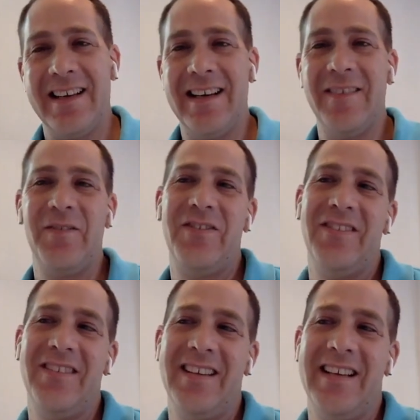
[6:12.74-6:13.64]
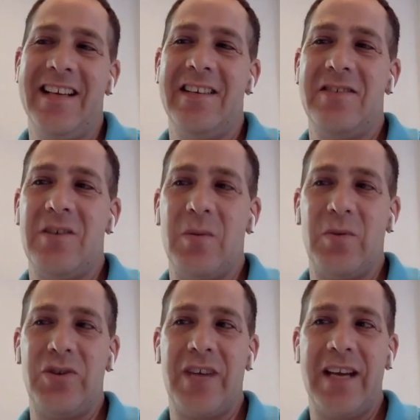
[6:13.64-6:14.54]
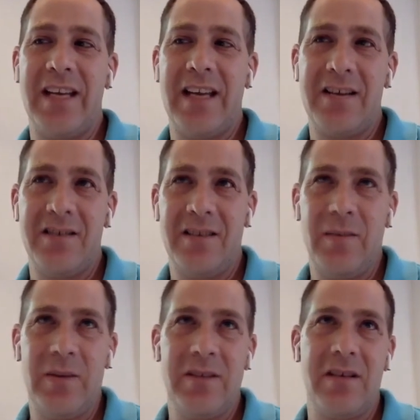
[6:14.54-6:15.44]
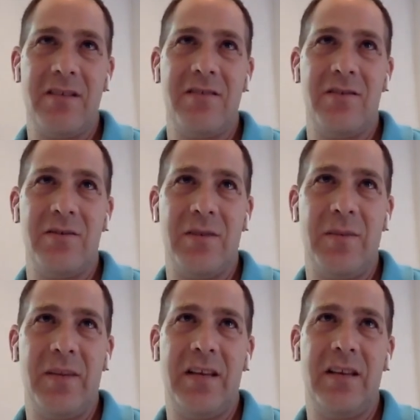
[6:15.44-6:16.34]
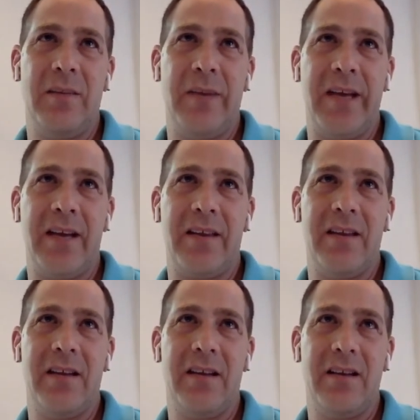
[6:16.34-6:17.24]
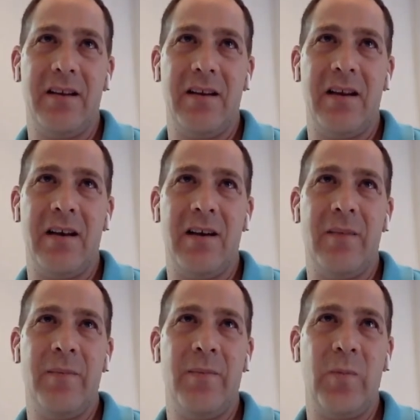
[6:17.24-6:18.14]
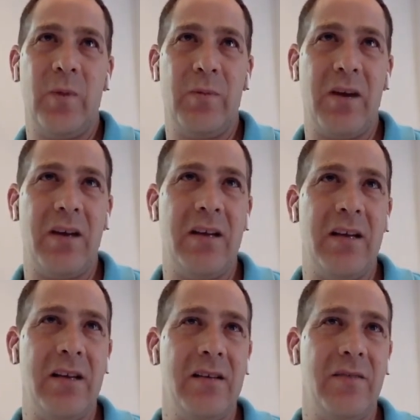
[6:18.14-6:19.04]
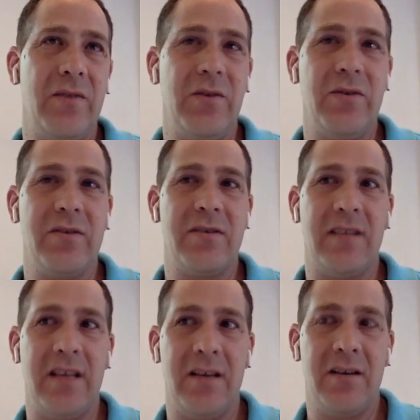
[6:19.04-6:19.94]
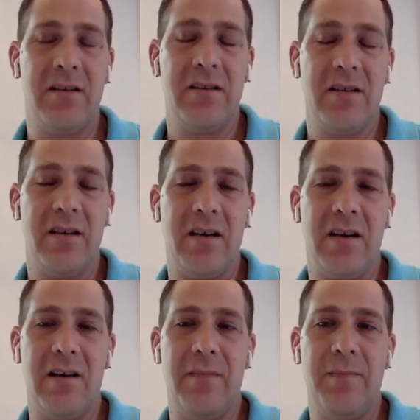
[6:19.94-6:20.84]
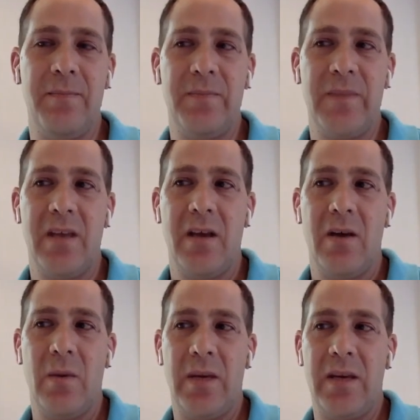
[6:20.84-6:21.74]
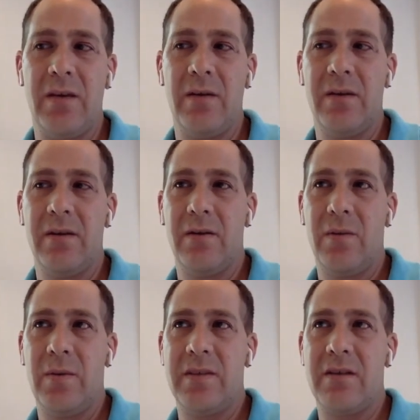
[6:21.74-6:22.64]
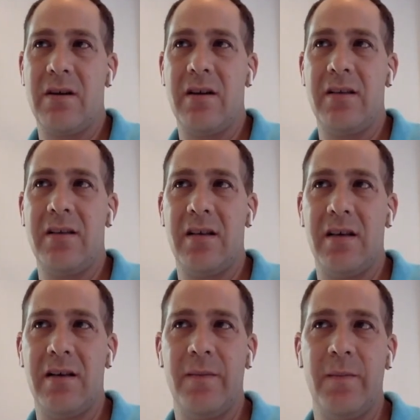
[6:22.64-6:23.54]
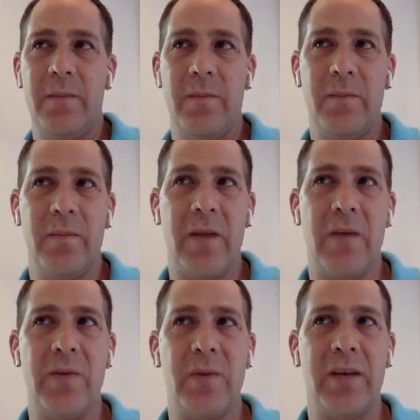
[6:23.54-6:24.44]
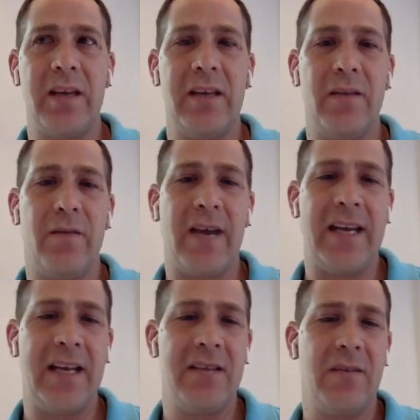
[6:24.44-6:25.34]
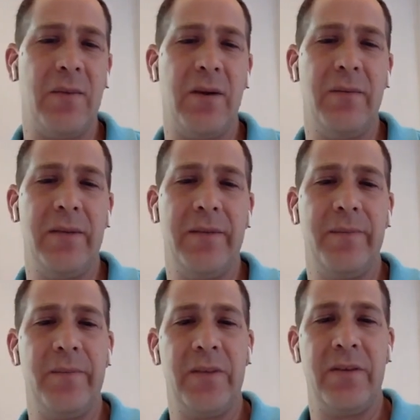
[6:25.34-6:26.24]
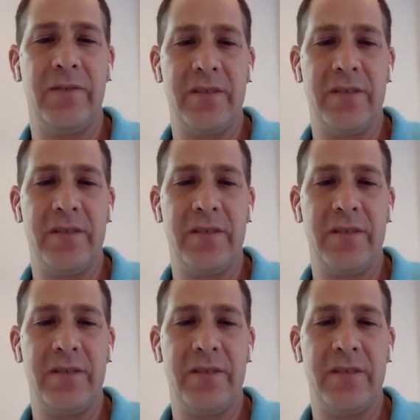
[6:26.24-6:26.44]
yeah. So Shiny actually was also something in the bank that we brought in a few years later. Um, we we started to. I was working in the finance department in the